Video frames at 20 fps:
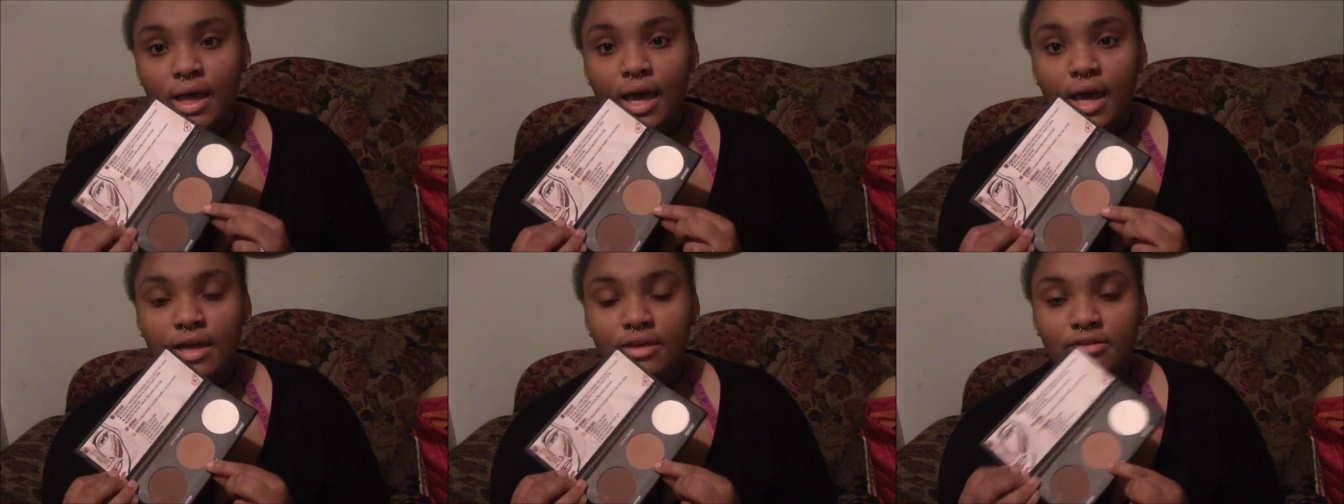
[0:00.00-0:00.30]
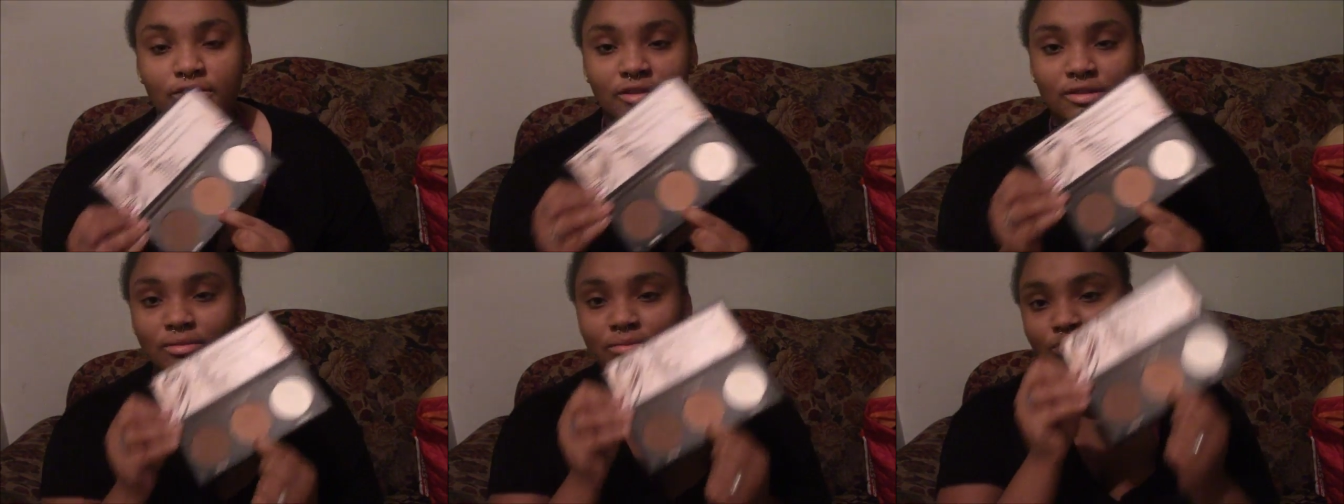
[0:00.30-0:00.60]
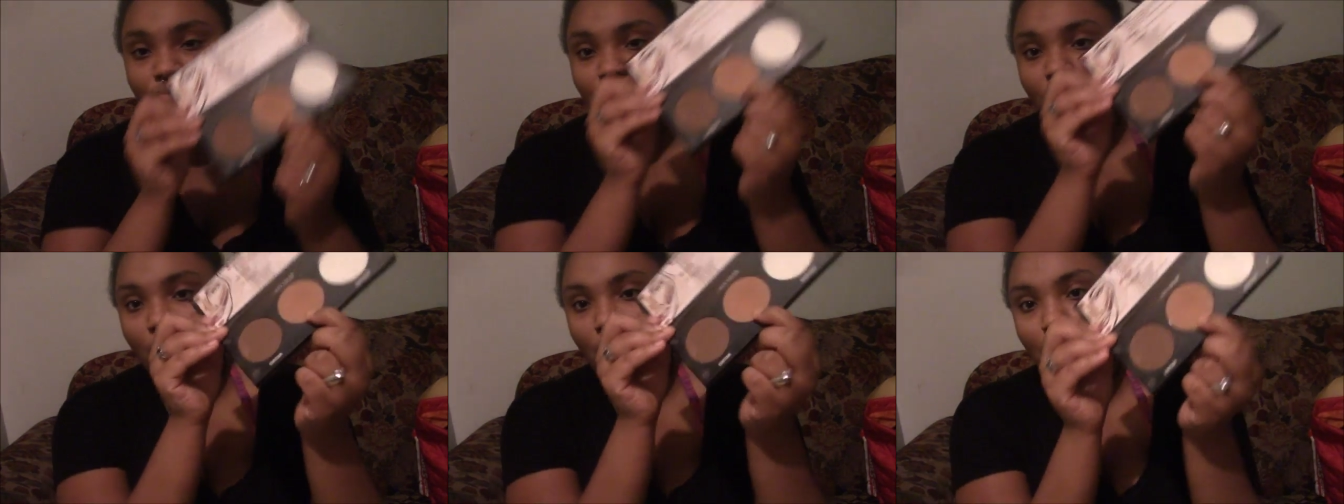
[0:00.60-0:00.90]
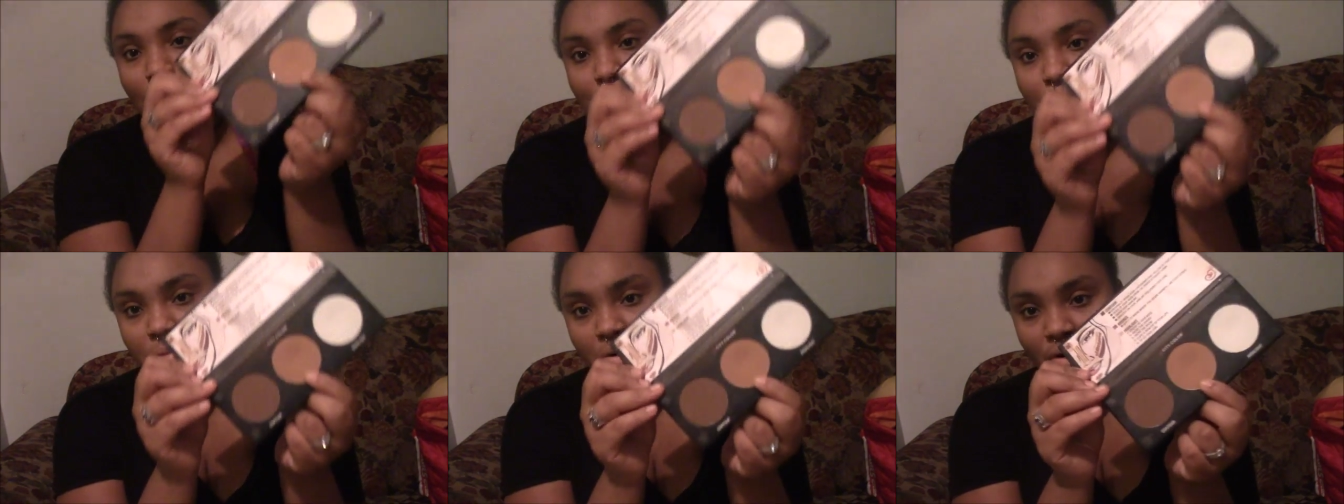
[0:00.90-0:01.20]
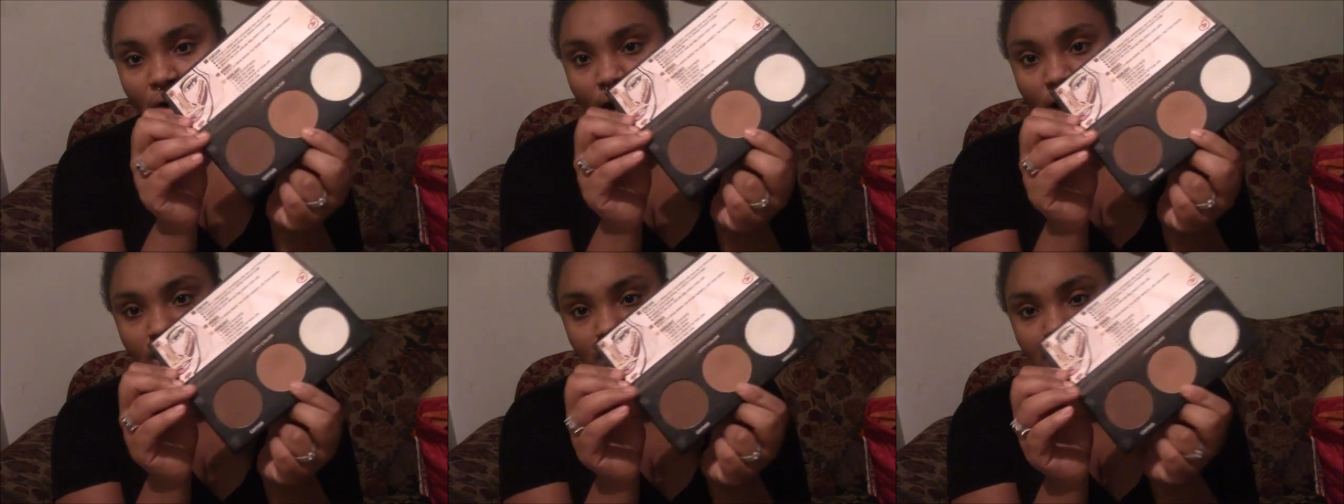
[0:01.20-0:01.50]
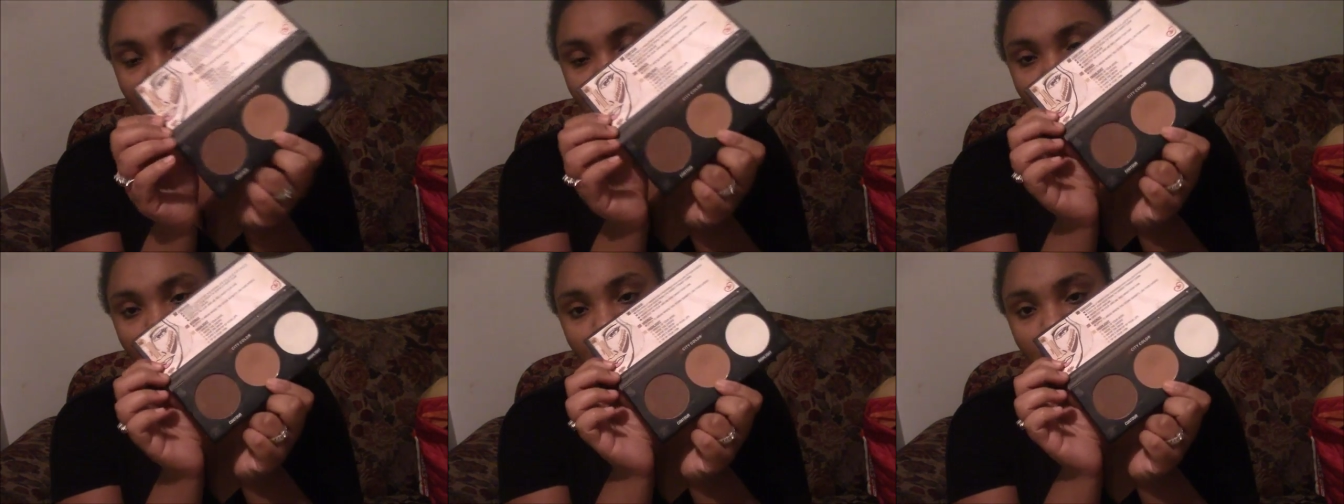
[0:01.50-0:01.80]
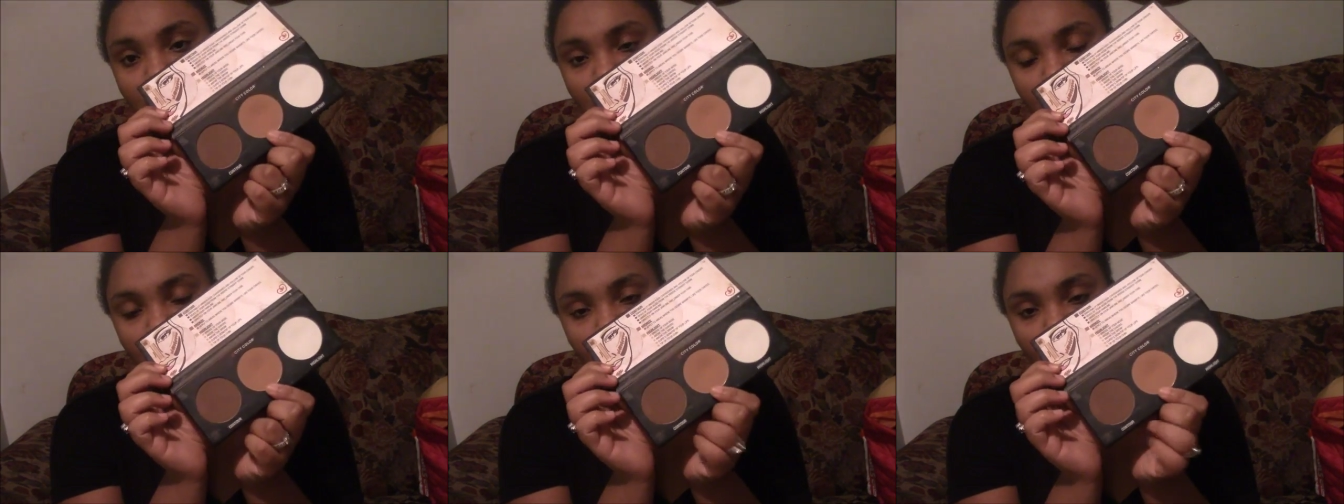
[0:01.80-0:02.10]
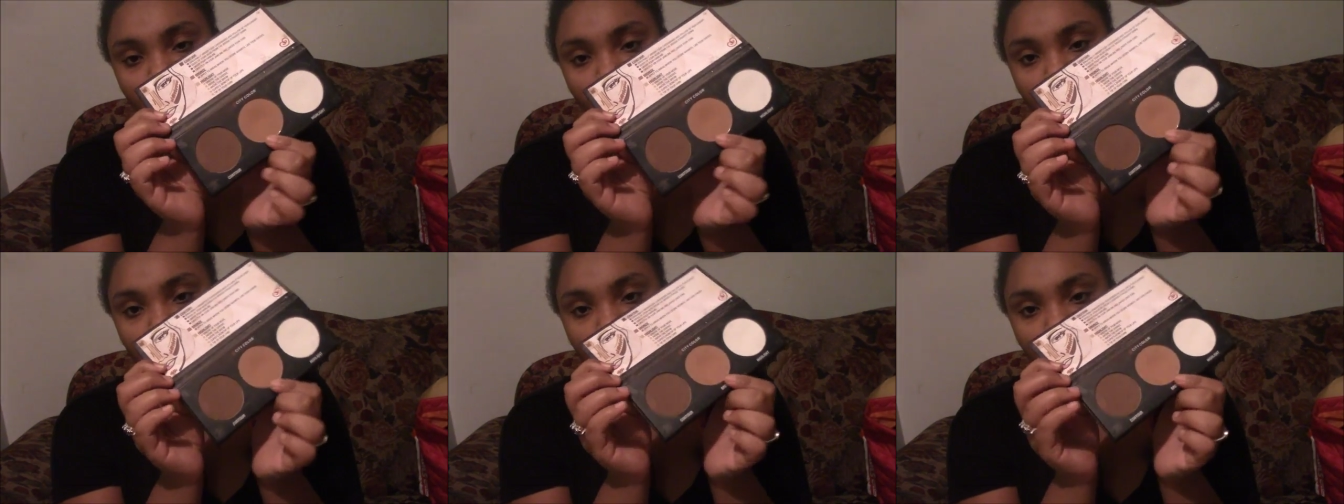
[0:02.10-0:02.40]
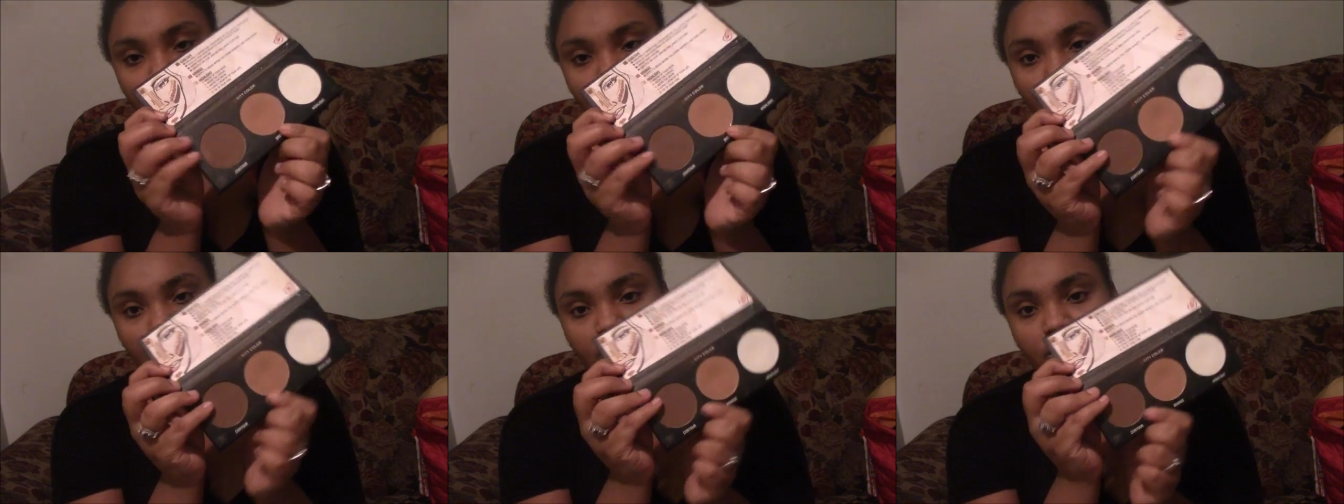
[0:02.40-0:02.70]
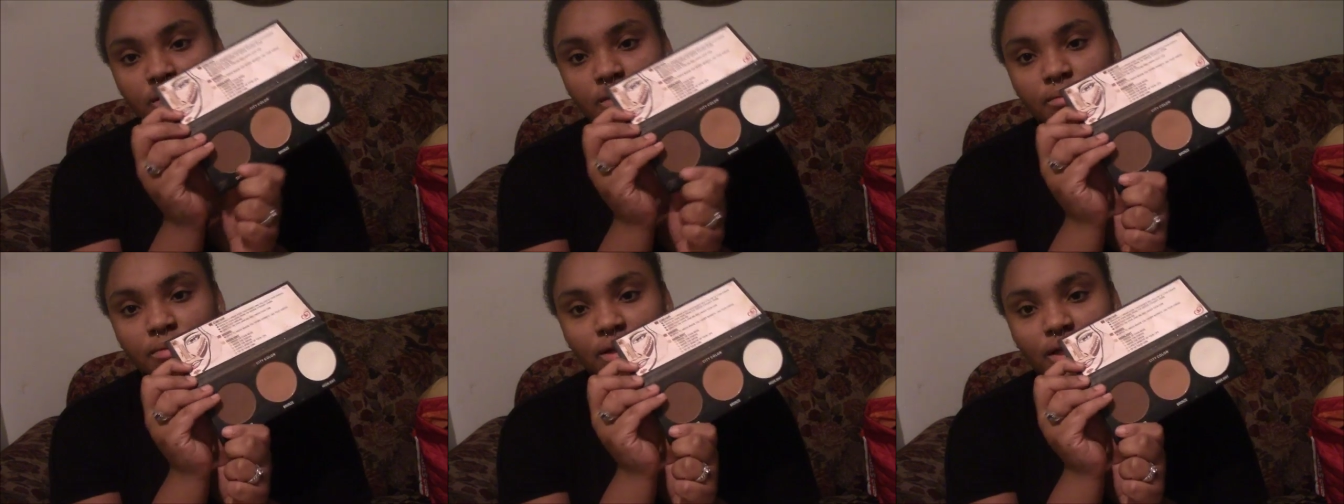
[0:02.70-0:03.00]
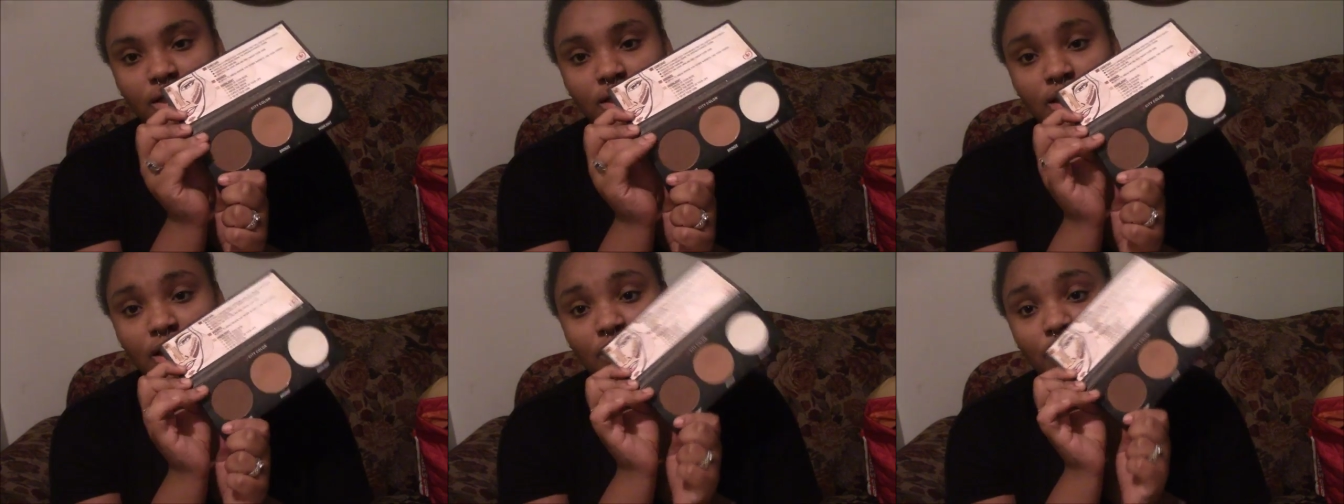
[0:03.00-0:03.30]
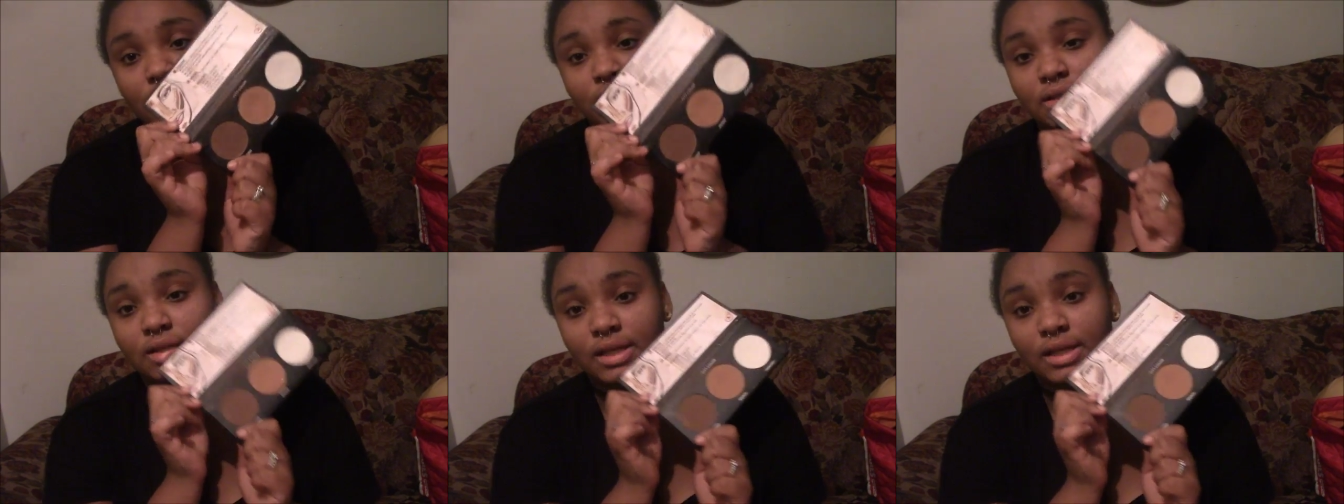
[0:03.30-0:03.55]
I use the bronzer a little bit sometimes to blend out